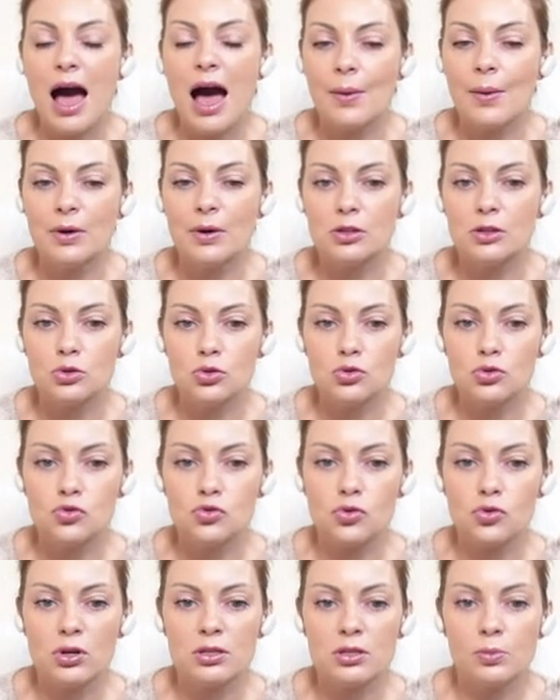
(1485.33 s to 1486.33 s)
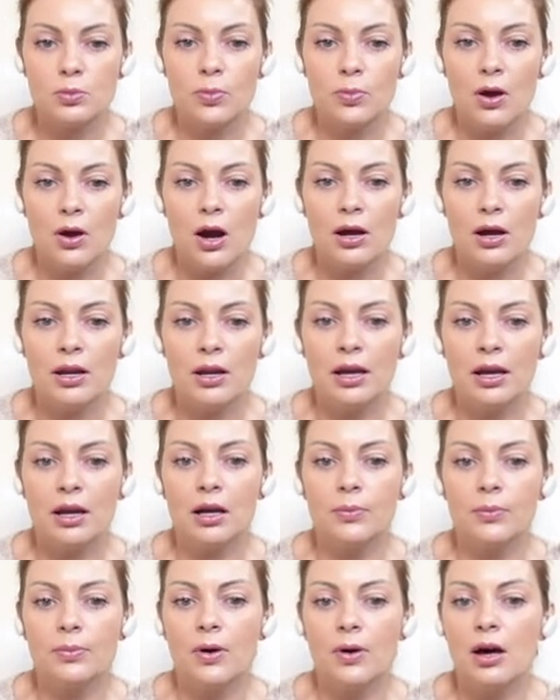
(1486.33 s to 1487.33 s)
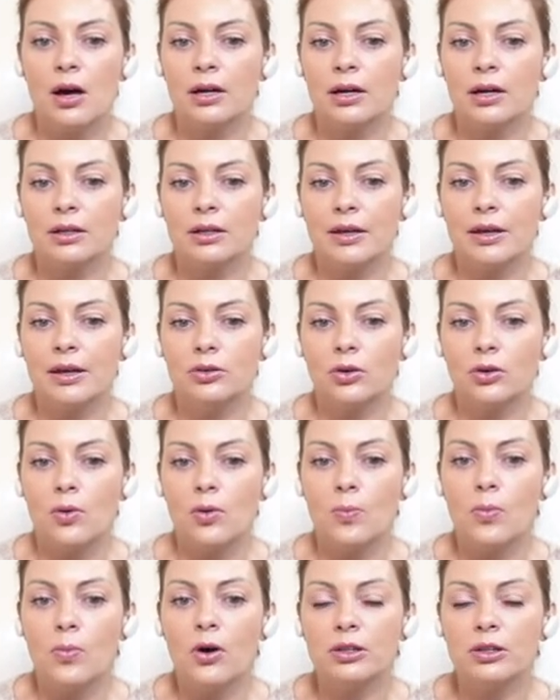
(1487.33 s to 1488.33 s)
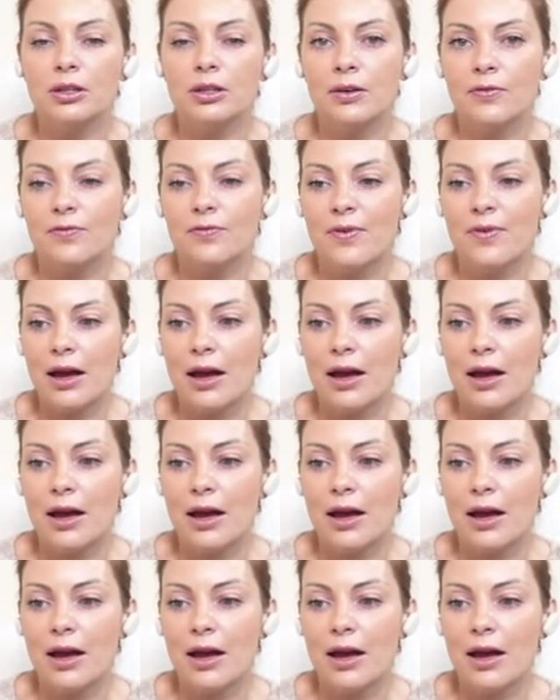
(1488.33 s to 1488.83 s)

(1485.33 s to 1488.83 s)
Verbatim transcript: Amazon Choice product product in robotic